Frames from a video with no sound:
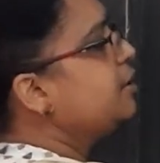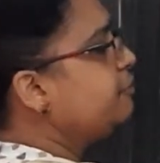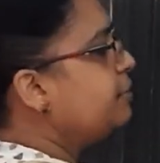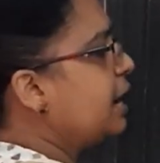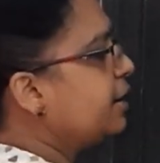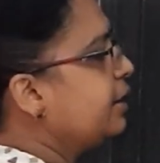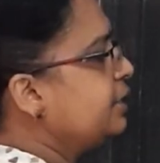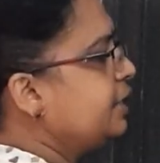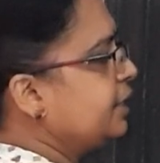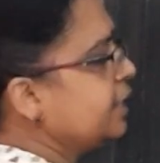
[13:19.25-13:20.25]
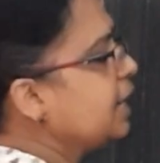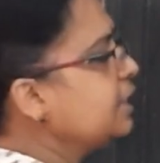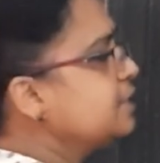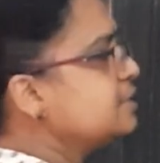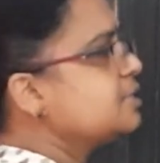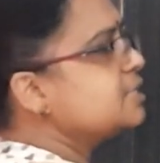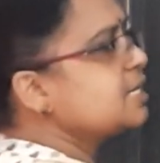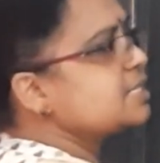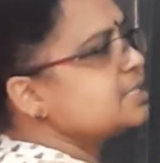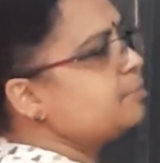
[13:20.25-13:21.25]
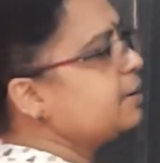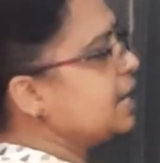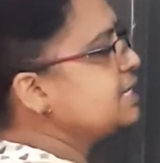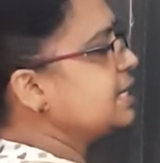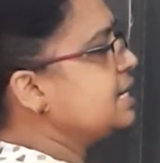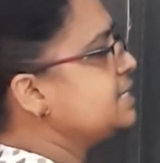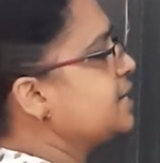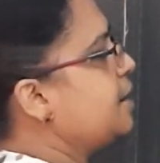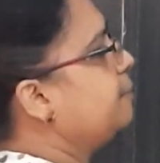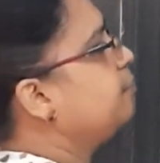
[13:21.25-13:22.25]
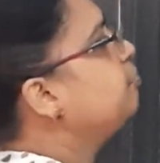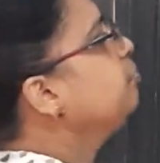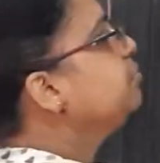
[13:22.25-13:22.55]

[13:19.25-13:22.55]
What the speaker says: we are taking the 6 number as LCM.